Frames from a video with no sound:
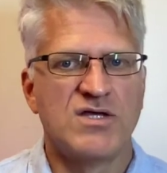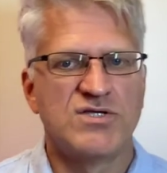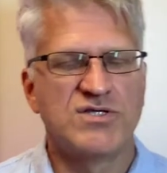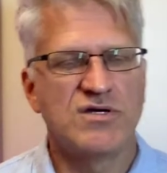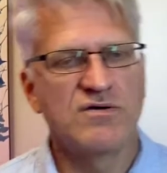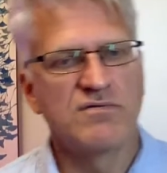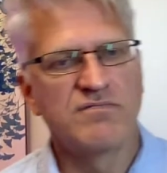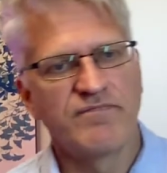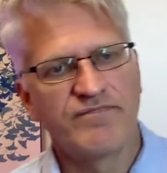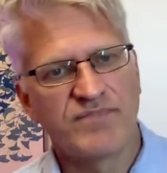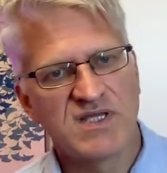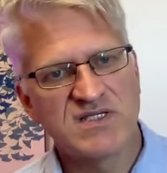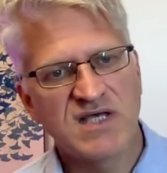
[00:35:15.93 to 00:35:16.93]
So
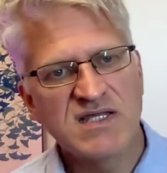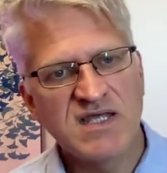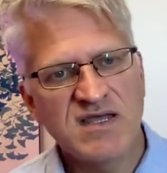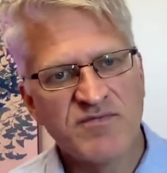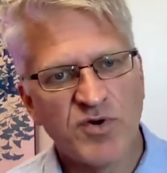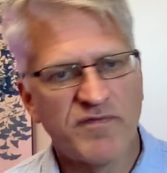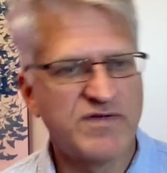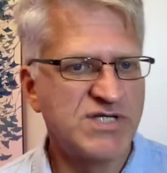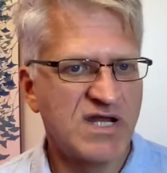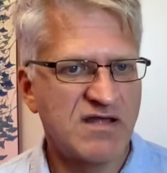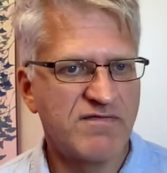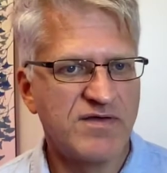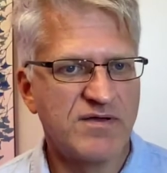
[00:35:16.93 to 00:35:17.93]
this idea of
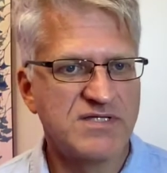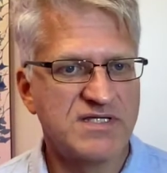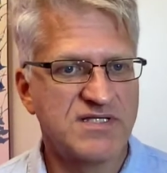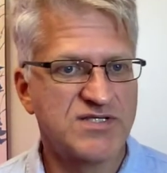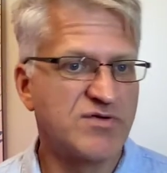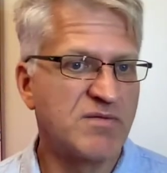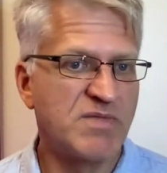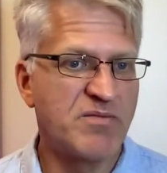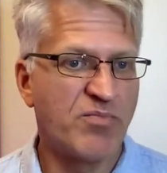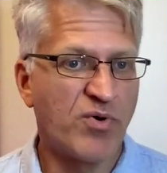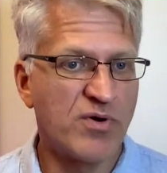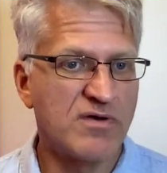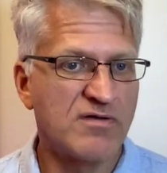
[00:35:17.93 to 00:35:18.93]
morphogenic fields is extremely
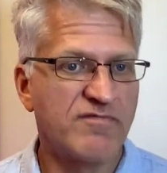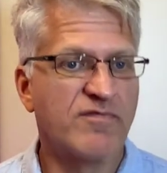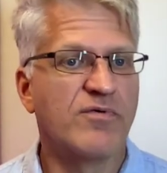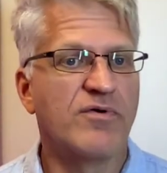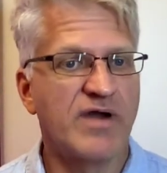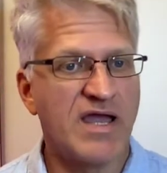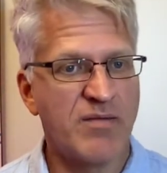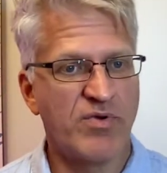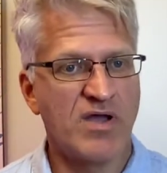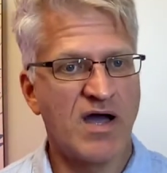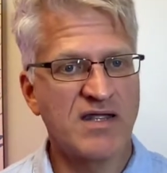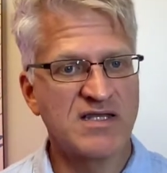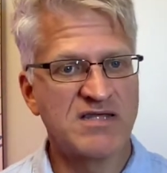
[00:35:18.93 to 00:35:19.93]
important for
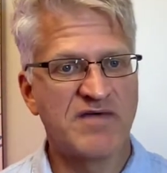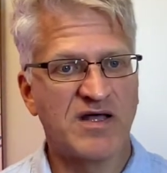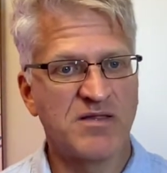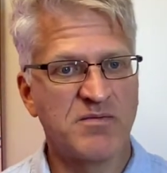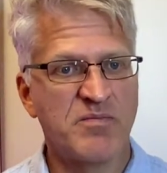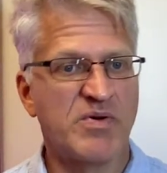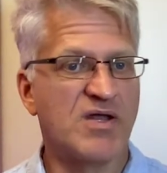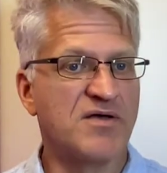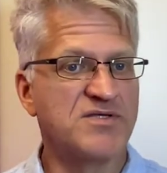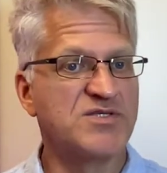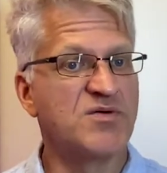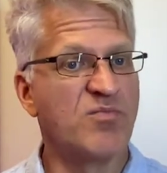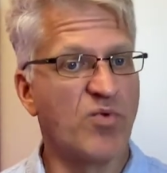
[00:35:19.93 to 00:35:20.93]
embryonic development, but
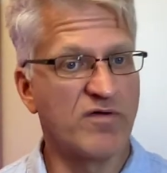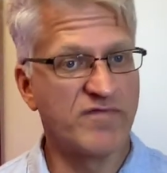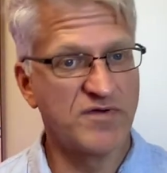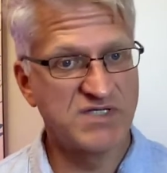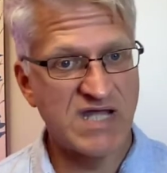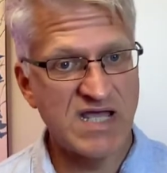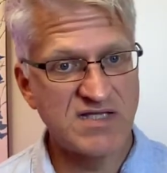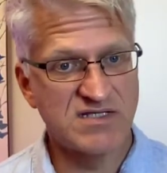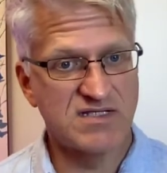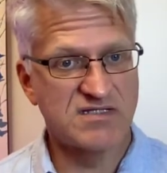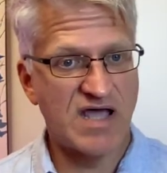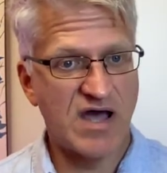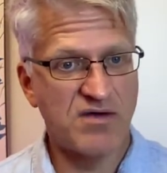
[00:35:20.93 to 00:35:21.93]
also
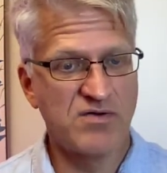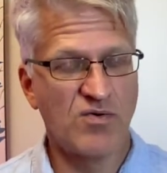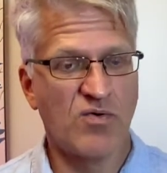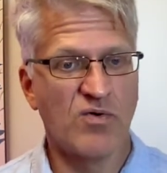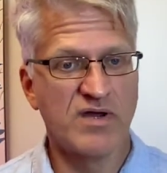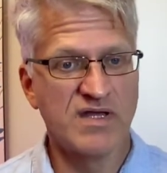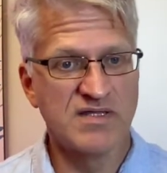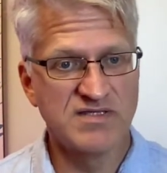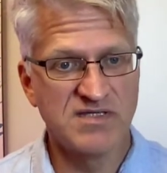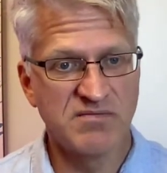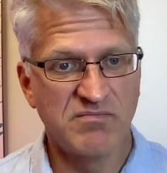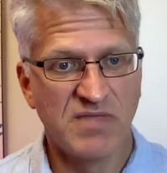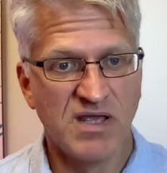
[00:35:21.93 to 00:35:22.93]
morphostasis. How do organs
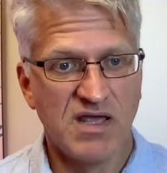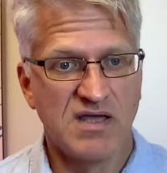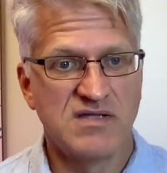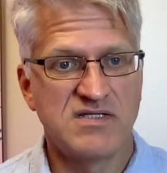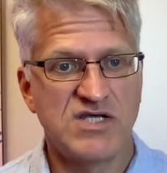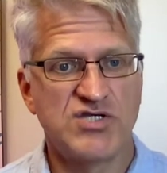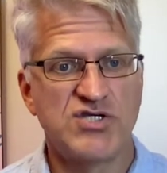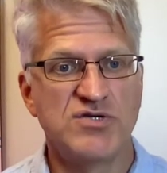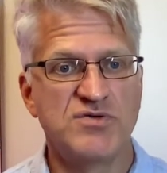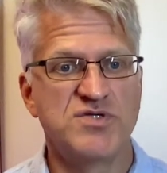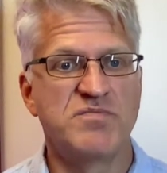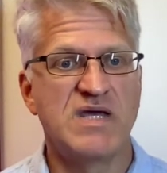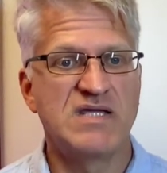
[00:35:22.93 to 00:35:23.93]
and
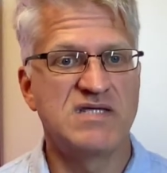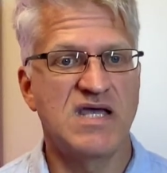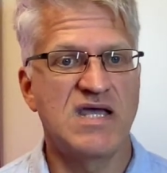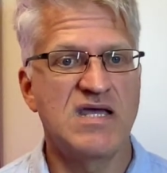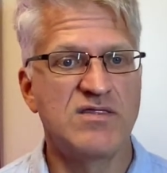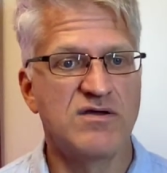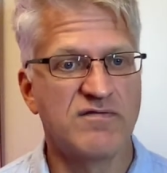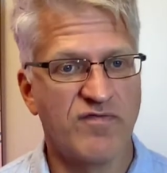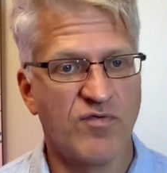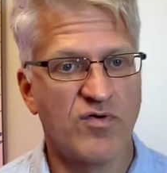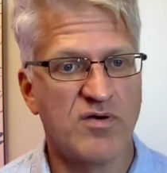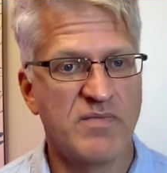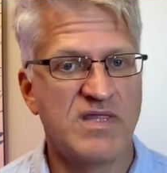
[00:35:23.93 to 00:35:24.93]
tissues maintain their
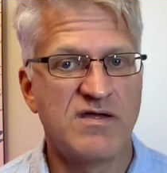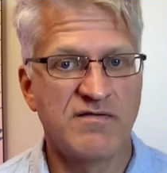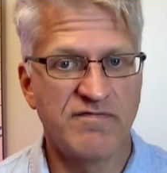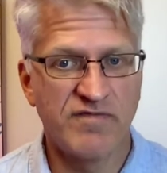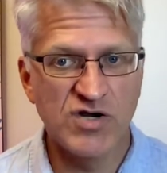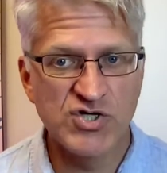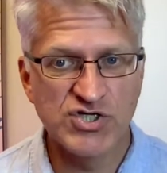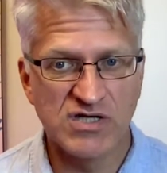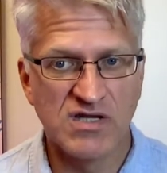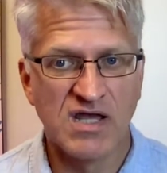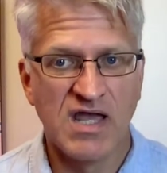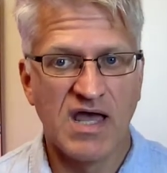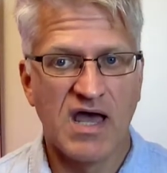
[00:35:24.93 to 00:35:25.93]
form and their
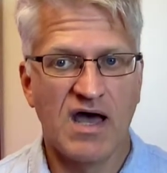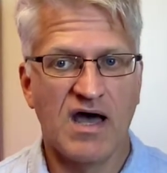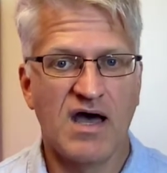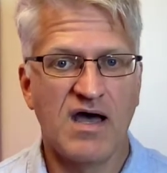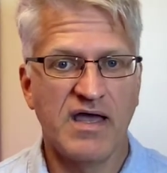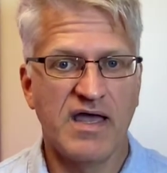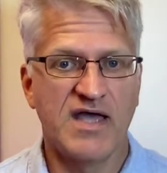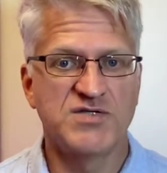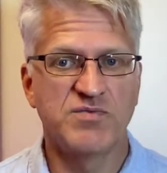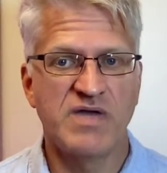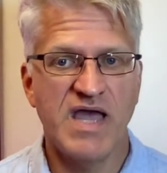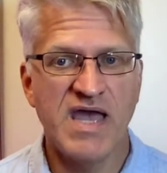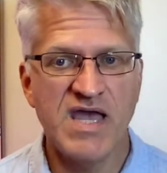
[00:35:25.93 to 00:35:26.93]
function
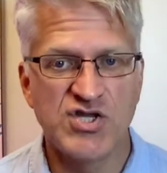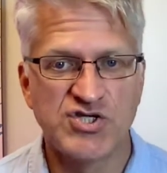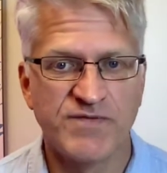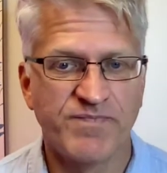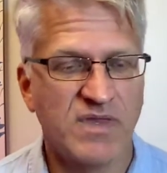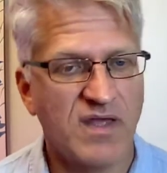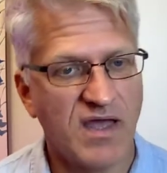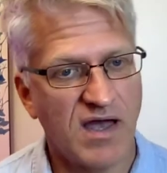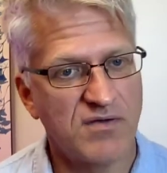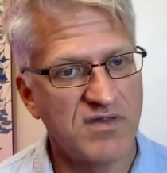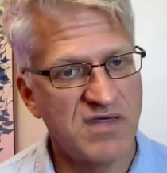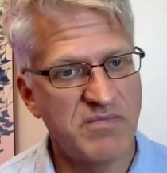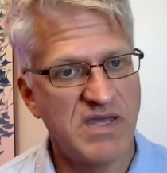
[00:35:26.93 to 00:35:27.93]
as we age?
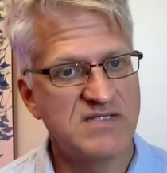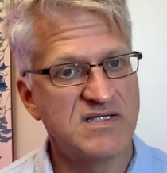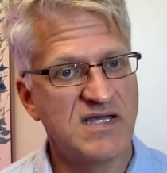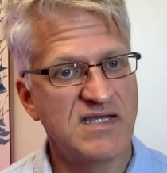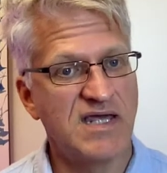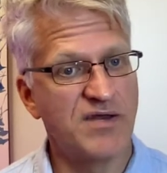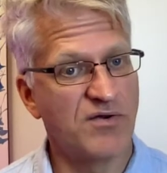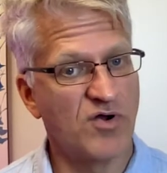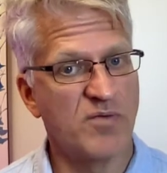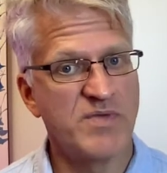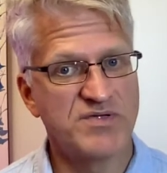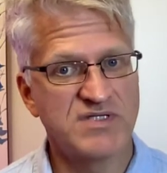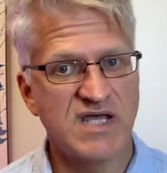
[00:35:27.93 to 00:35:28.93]
How do they maintain inner
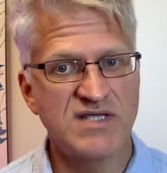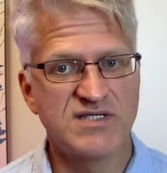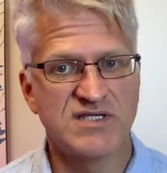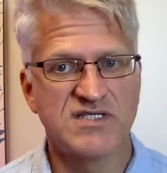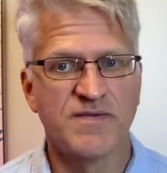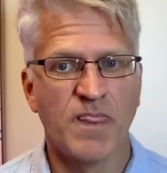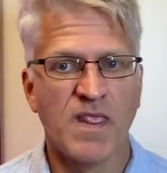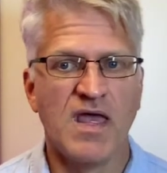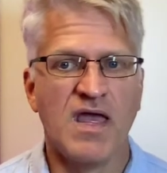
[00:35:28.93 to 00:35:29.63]
homeostasis?